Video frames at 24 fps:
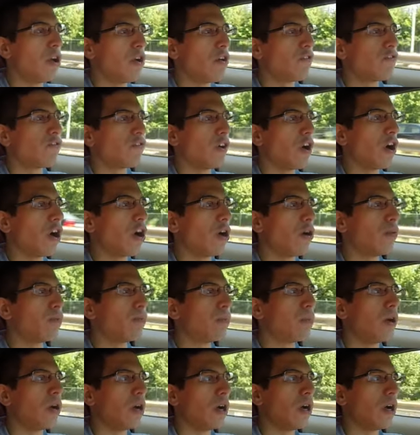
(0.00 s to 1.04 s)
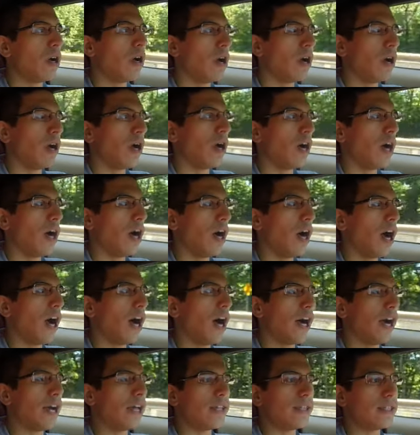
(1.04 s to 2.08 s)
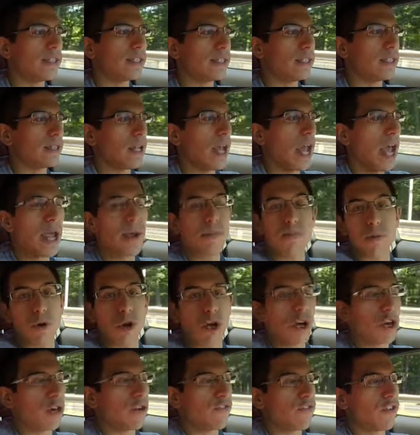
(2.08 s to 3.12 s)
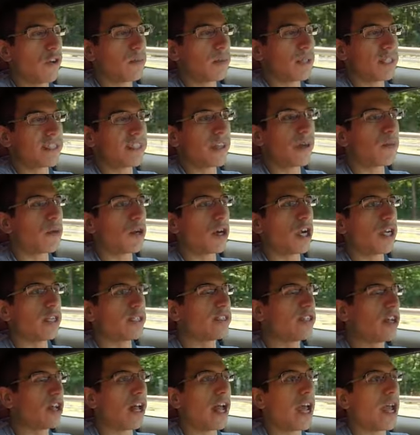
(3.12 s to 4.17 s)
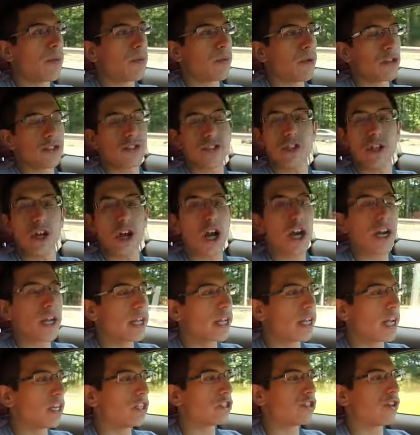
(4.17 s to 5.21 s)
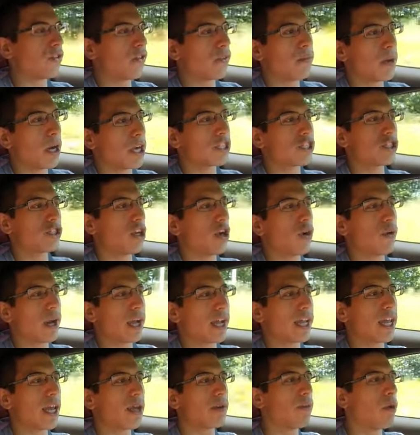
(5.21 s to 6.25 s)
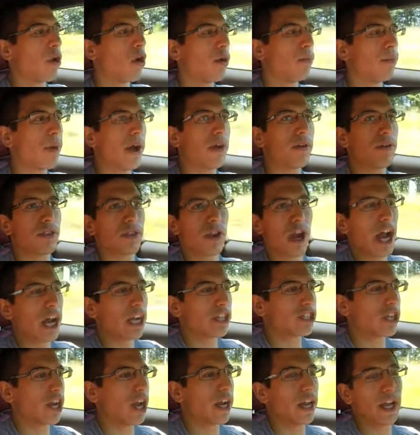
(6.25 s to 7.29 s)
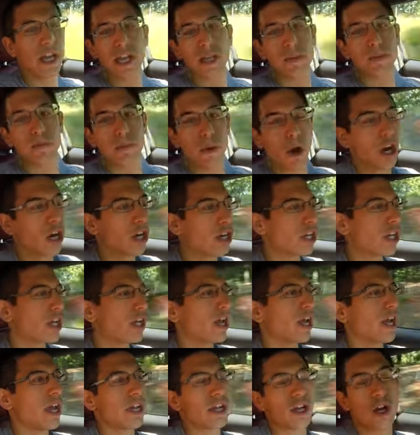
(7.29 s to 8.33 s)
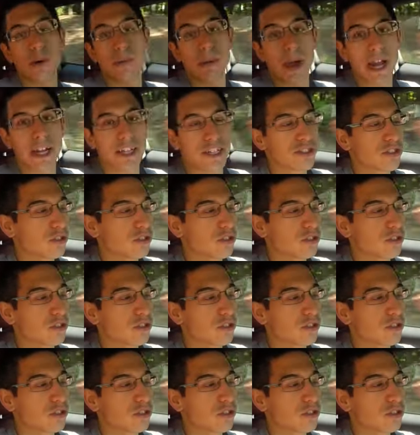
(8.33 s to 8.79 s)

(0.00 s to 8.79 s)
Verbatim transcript: from uh, April or from December until April. So the car didn't get driven much. You know, when I came home, I would thrash on it, park it, and go back to